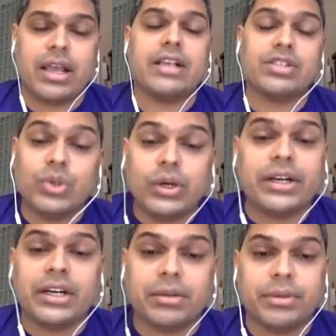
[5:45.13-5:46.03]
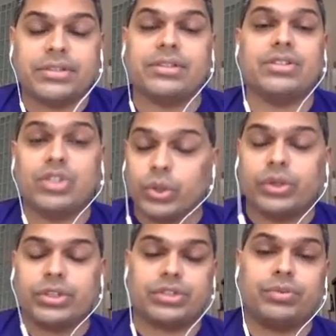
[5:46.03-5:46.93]
SQL databases geo
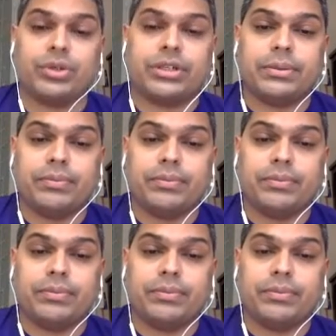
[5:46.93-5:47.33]
distributed.